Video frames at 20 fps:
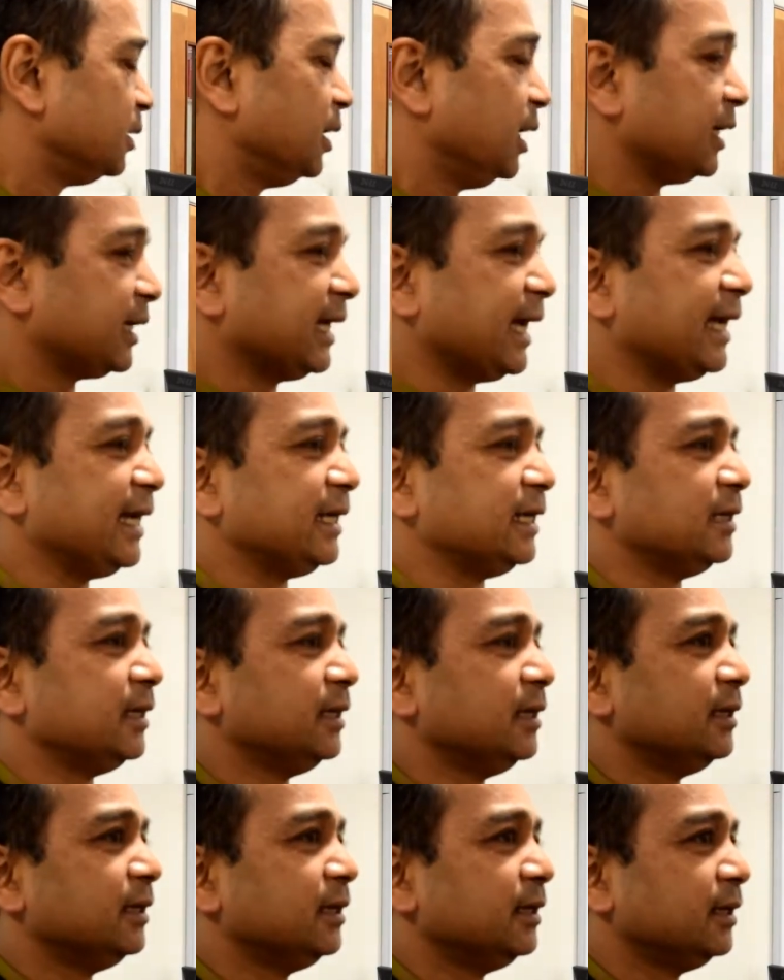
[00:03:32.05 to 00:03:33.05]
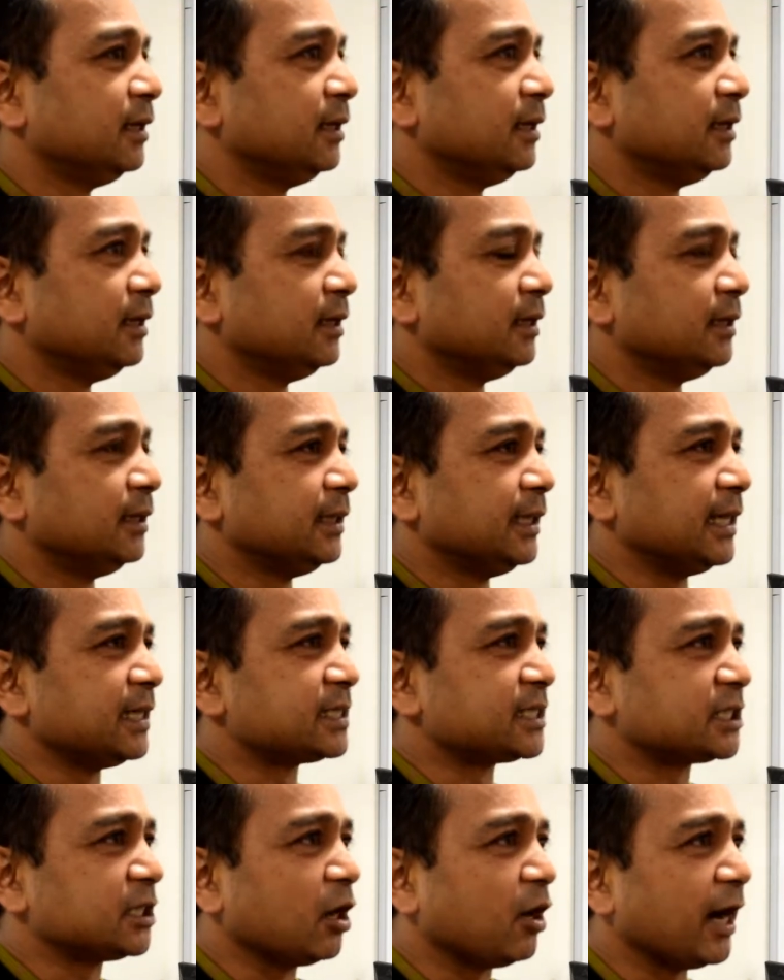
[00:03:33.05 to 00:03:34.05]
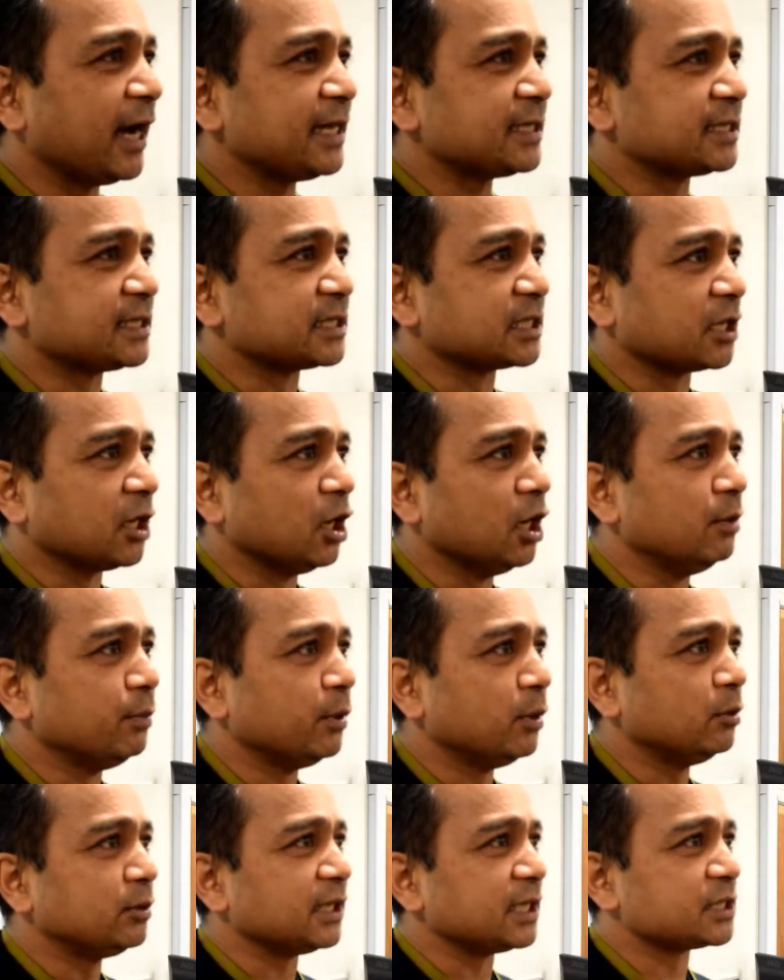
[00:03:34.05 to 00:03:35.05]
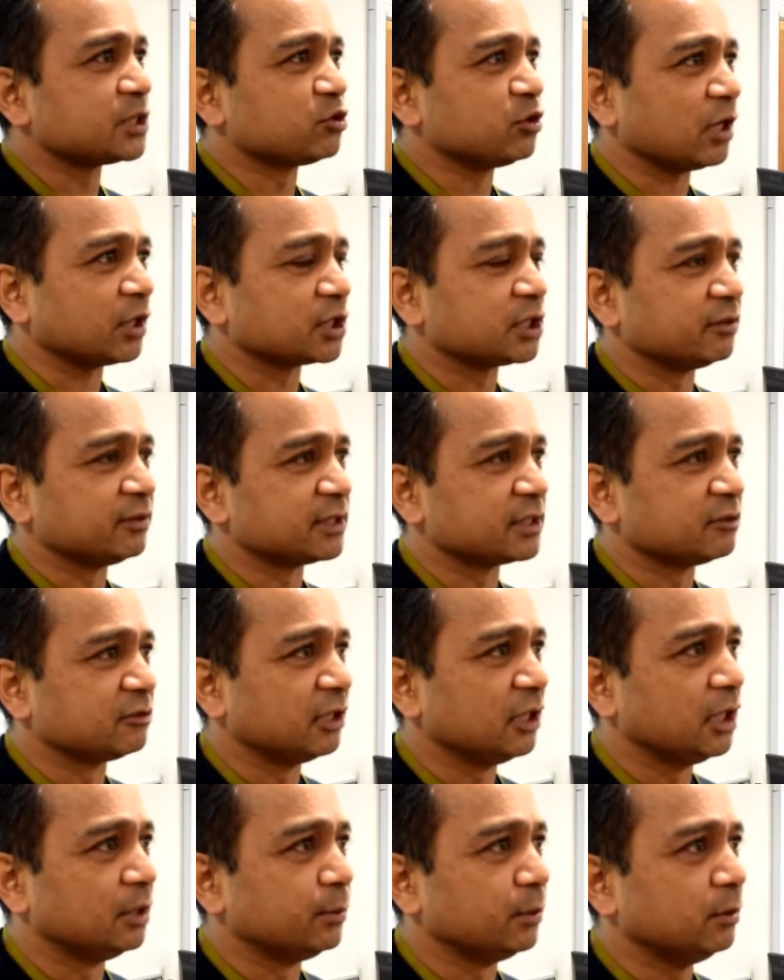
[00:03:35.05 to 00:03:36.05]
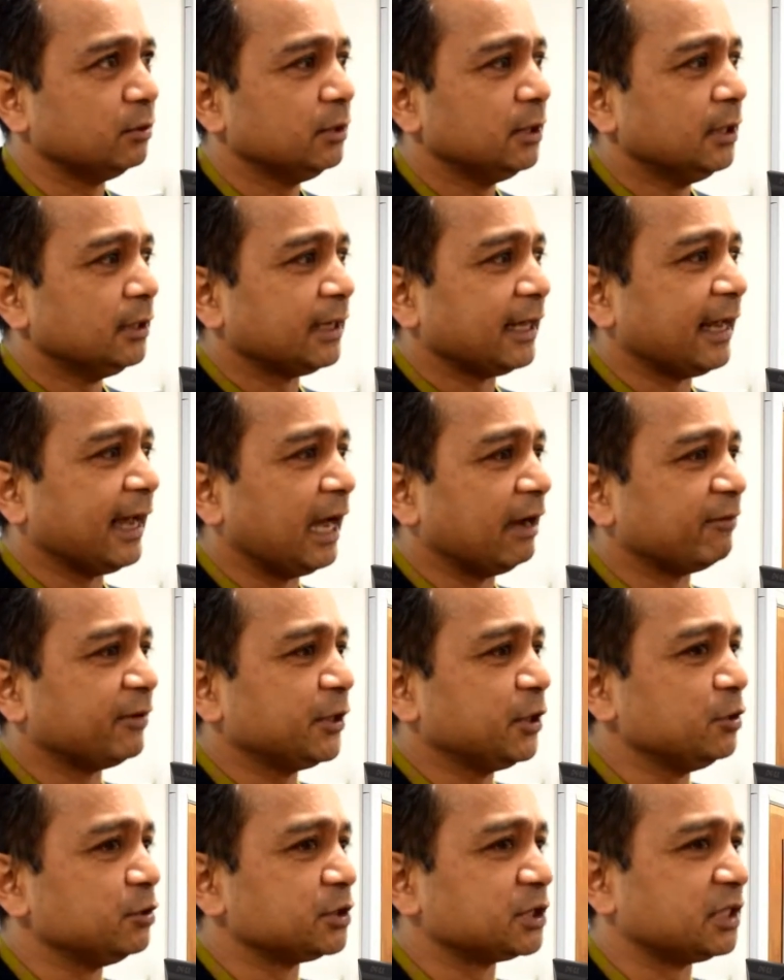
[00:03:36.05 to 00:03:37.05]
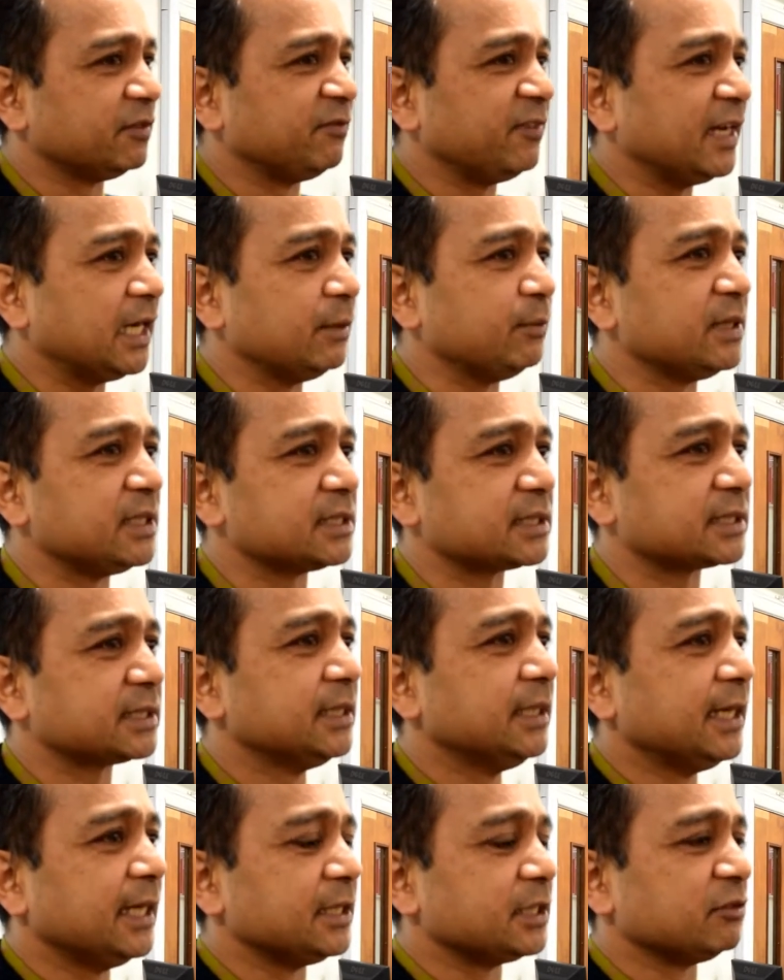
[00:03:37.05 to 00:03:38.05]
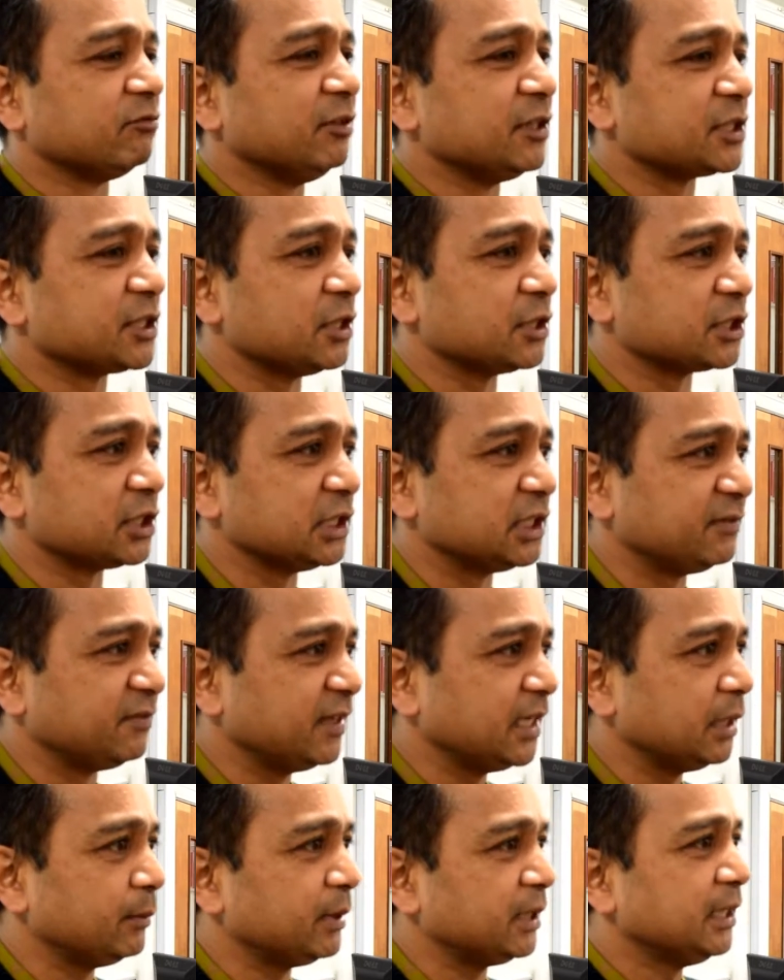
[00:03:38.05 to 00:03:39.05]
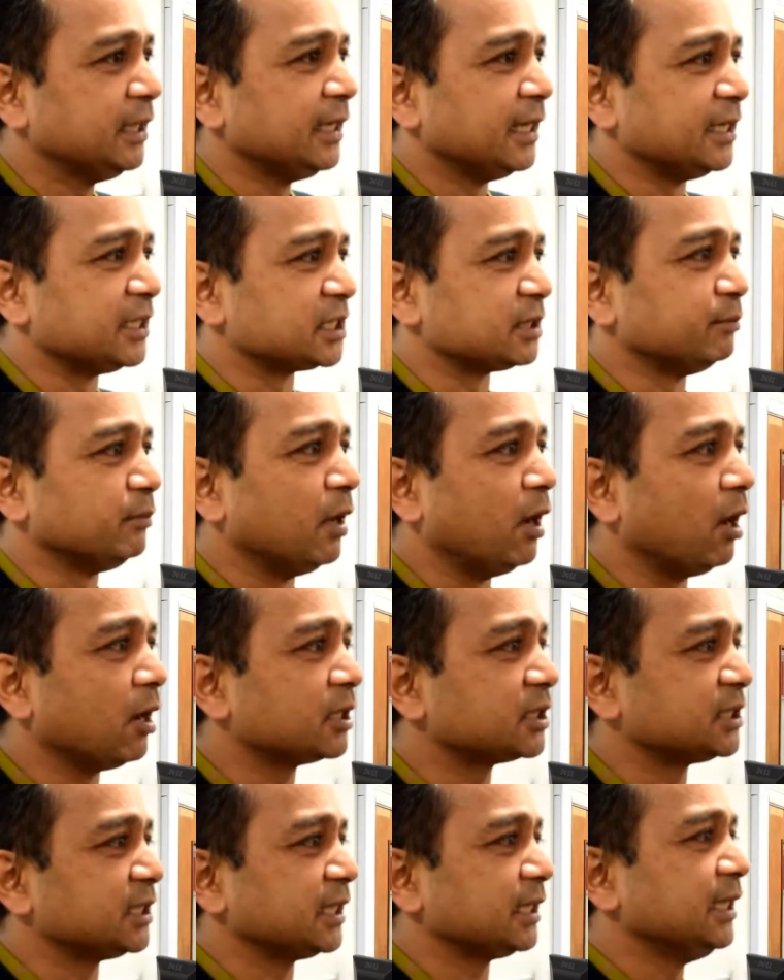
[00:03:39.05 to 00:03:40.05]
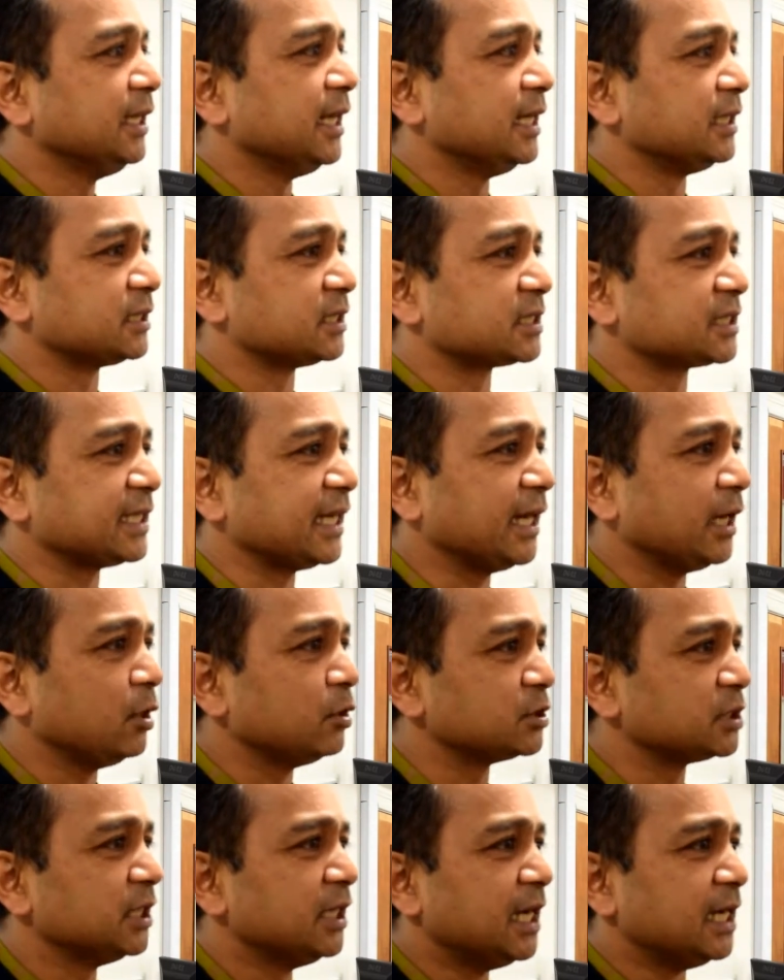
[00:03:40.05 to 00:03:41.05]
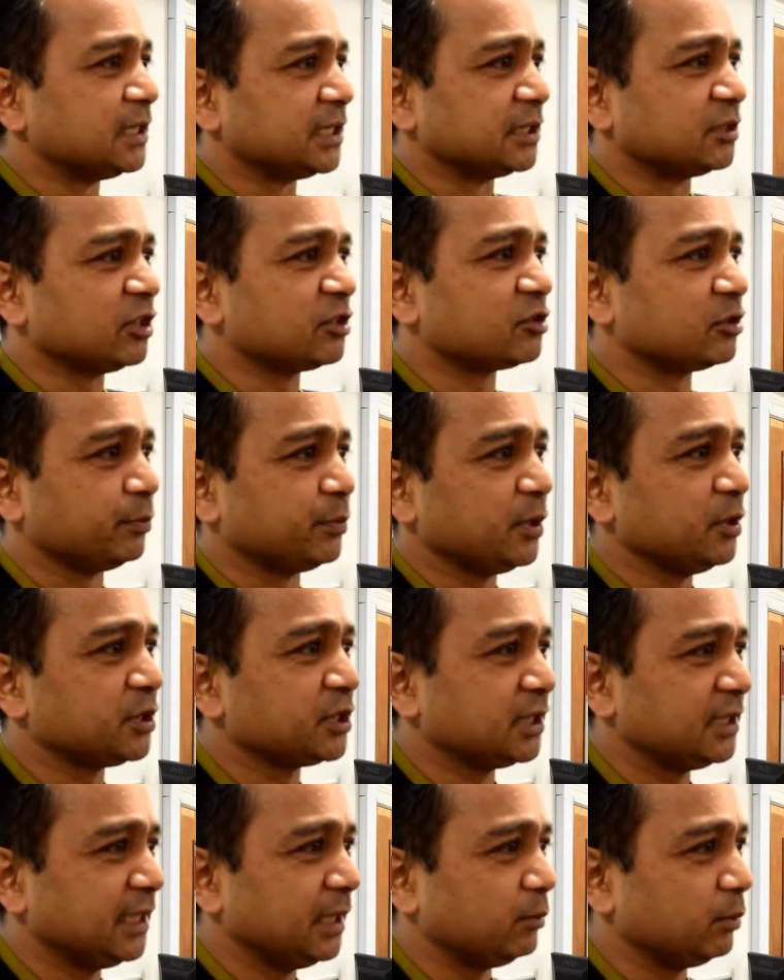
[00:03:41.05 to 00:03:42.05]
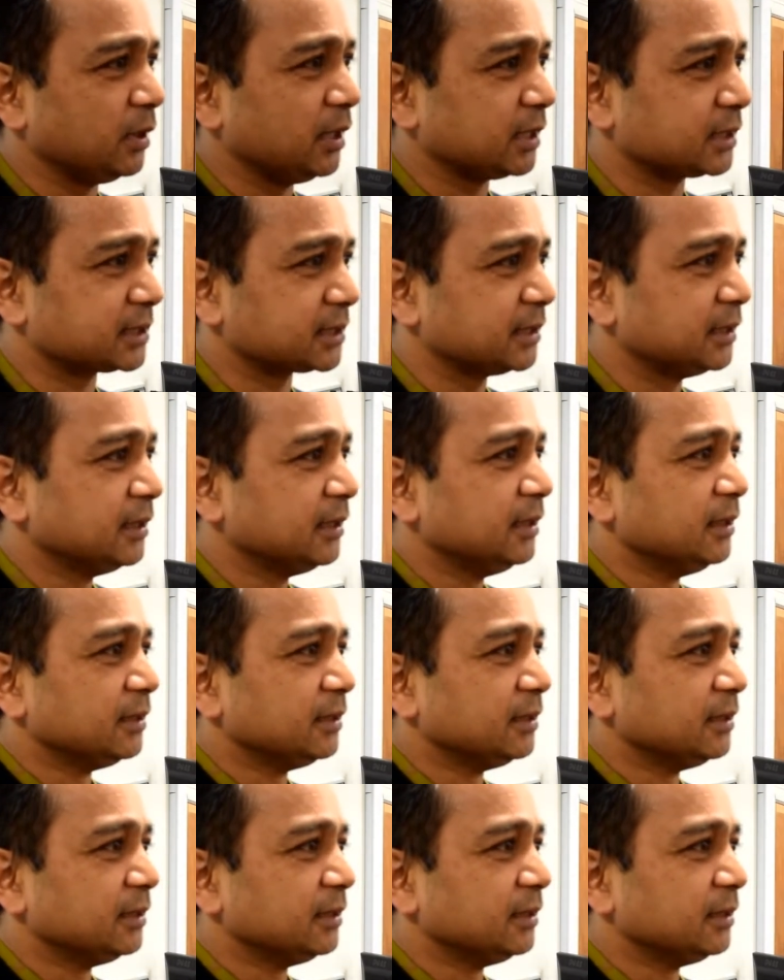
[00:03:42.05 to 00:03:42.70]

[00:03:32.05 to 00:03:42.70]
Again, their size is global, their structure is global, they have huge developments into research and development, into marketing, into sales, into distribution networks.